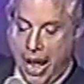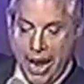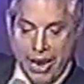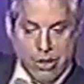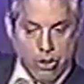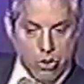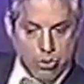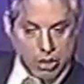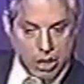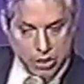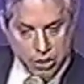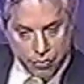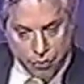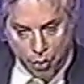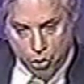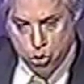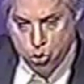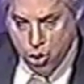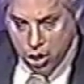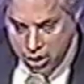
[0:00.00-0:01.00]
I can go
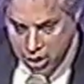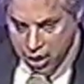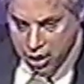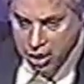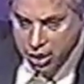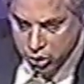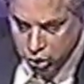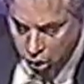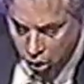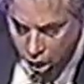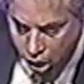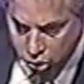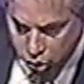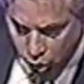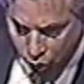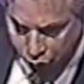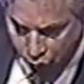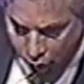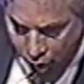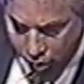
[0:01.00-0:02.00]
testify. Are you getting any of this at
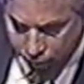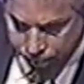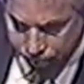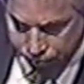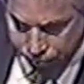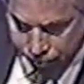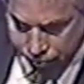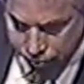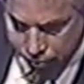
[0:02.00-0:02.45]
all so far?